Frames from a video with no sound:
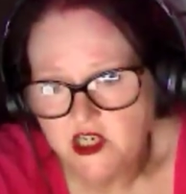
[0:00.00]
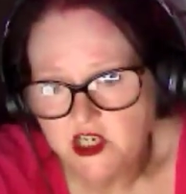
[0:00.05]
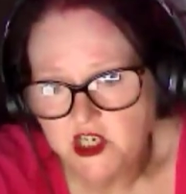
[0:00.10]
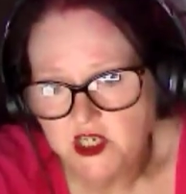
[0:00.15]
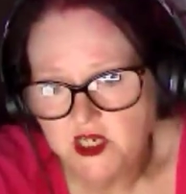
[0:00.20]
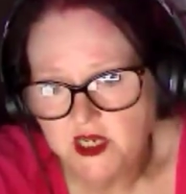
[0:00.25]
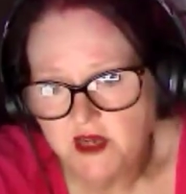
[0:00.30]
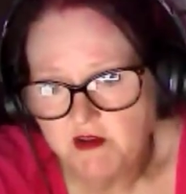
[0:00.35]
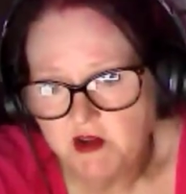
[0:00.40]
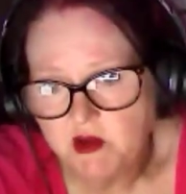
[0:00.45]

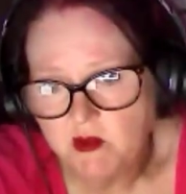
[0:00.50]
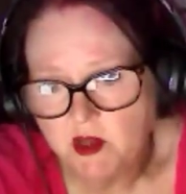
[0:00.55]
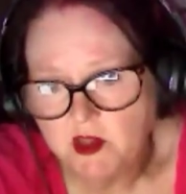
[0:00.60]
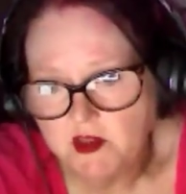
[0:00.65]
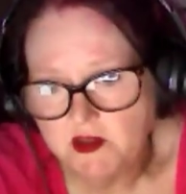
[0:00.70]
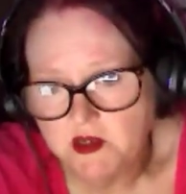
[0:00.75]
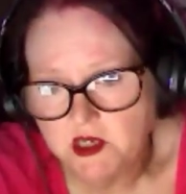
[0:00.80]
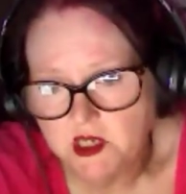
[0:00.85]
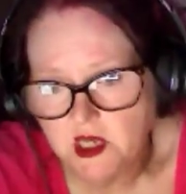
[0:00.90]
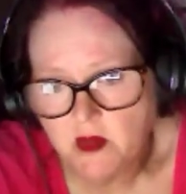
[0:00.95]
she's living
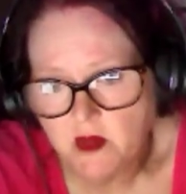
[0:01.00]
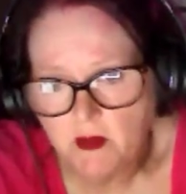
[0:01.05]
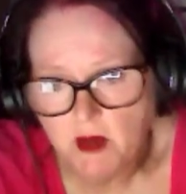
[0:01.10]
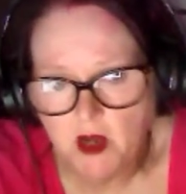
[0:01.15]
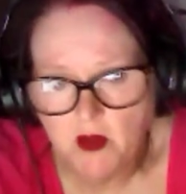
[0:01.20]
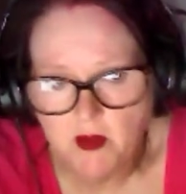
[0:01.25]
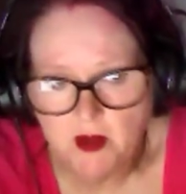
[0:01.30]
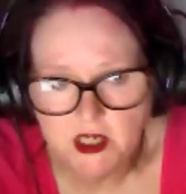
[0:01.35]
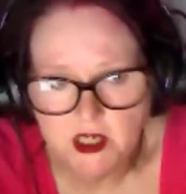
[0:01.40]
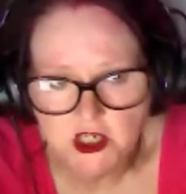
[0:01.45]
with us at the
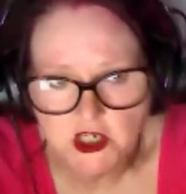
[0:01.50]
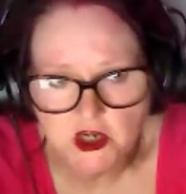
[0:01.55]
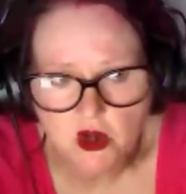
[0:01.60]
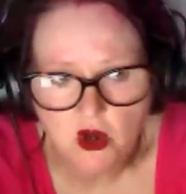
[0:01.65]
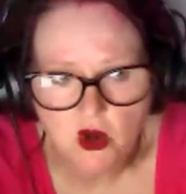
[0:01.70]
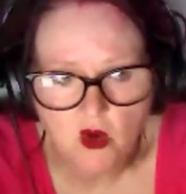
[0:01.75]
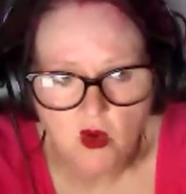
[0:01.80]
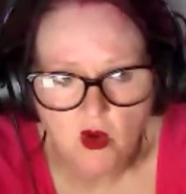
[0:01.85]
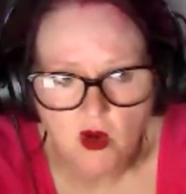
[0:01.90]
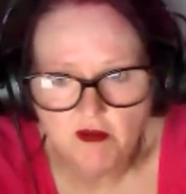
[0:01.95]
moment. She's
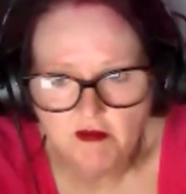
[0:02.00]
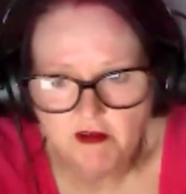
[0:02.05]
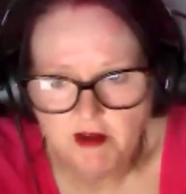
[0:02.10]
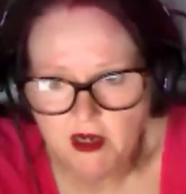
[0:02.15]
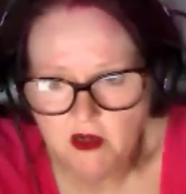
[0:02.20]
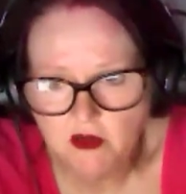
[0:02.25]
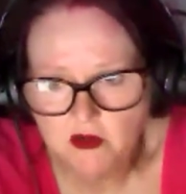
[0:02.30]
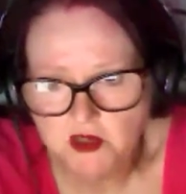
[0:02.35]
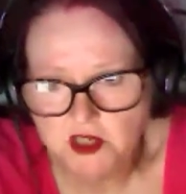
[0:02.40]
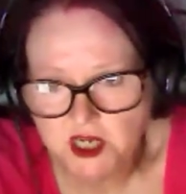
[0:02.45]
got all her
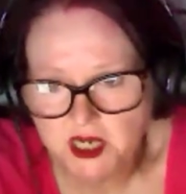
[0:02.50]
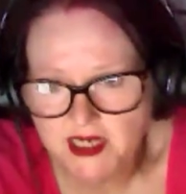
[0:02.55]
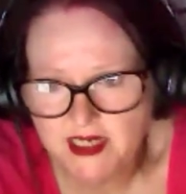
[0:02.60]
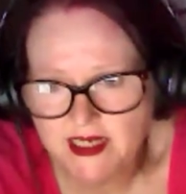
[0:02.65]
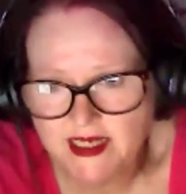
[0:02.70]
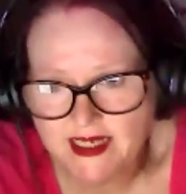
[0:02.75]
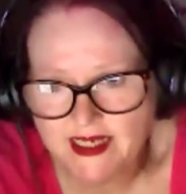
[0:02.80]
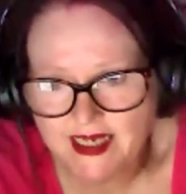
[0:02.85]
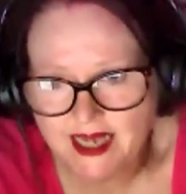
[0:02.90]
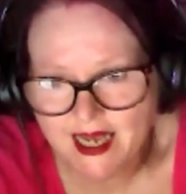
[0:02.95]

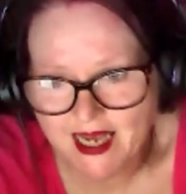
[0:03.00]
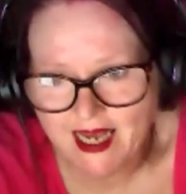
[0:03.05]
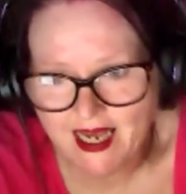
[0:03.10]
faculties.